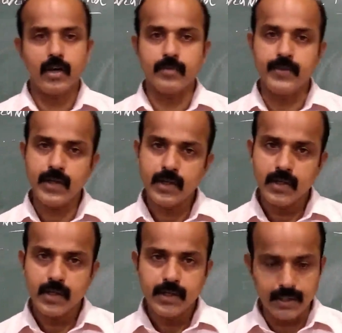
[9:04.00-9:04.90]
of the
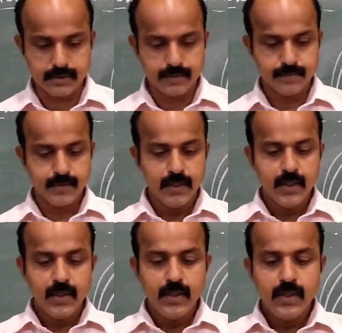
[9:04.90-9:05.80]

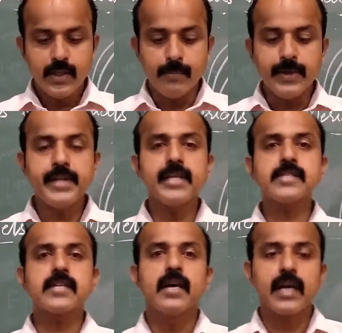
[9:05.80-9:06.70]
earth. The
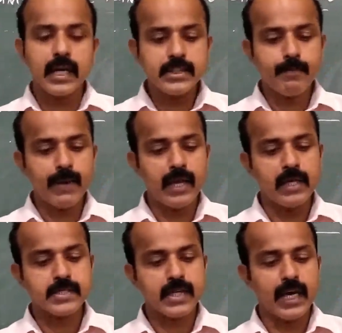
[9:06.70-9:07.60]
meridians cut the
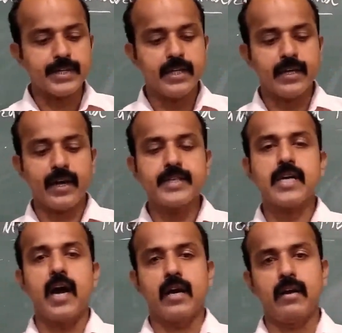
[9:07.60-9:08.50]
parallels at right
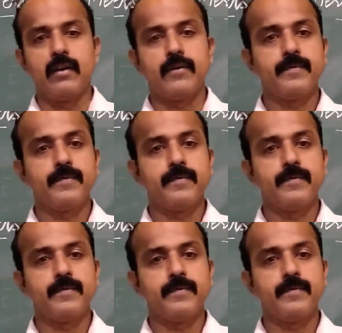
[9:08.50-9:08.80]
angle.